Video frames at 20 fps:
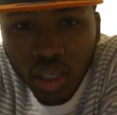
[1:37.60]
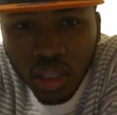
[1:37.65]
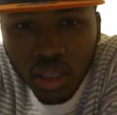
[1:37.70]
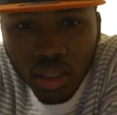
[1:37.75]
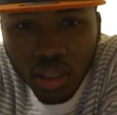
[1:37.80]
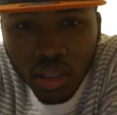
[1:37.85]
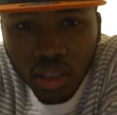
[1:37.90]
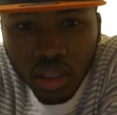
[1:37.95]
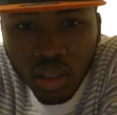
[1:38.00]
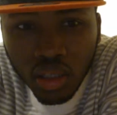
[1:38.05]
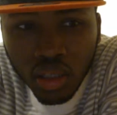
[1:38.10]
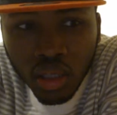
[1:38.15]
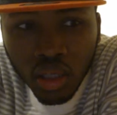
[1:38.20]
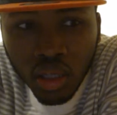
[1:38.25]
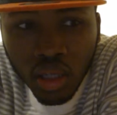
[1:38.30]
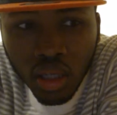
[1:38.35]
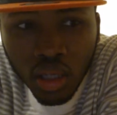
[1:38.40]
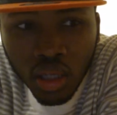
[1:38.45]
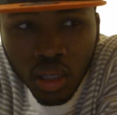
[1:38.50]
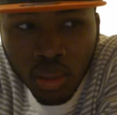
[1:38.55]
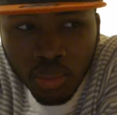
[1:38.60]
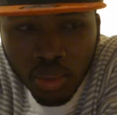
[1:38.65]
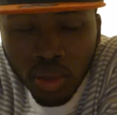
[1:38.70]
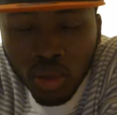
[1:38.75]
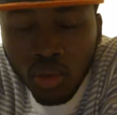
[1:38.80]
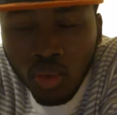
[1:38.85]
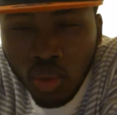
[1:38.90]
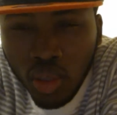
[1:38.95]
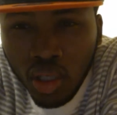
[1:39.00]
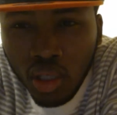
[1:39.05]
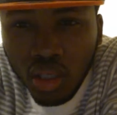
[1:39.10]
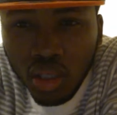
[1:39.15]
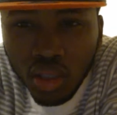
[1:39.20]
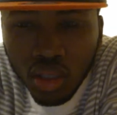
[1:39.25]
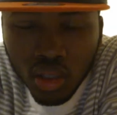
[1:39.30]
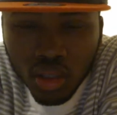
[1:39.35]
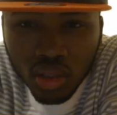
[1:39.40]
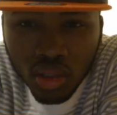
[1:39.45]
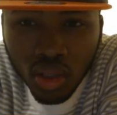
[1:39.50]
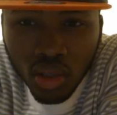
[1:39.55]
and per week.
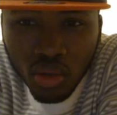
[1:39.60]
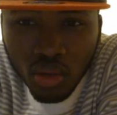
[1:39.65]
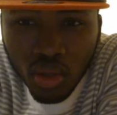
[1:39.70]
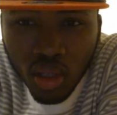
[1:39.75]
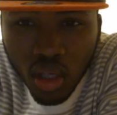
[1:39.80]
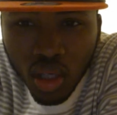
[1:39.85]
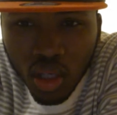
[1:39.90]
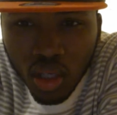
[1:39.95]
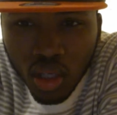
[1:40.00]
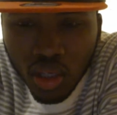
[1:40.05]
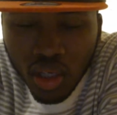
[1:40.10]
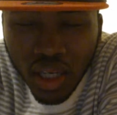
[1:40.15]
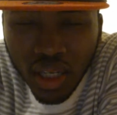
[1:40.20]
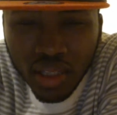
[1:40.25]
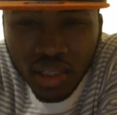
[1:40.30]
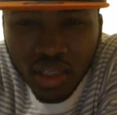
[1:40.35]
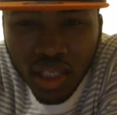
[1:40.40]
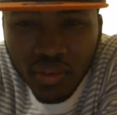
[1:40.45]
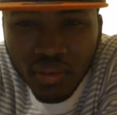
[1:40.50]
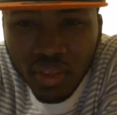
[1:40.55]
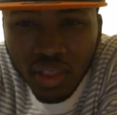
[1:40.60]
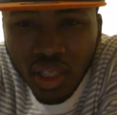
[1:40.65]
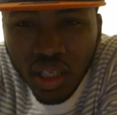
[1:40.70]
So you got 7